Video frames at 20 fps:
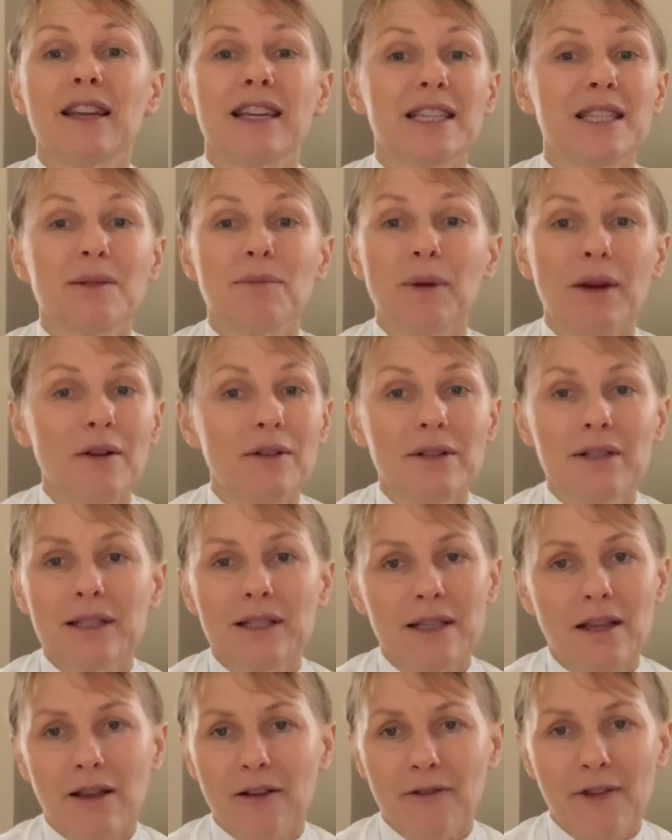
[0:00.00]

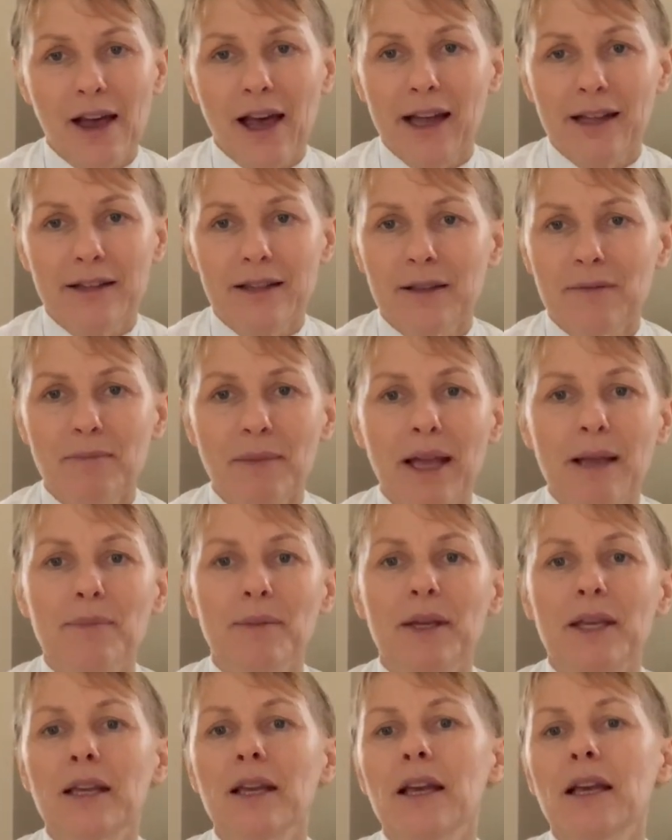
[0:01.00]
experiences that I've had that
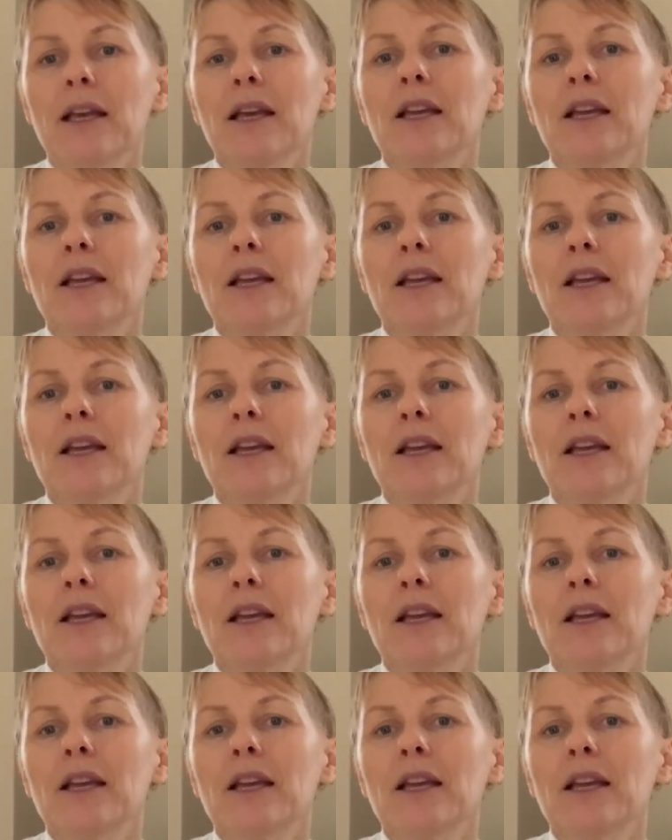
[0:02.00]
maybe,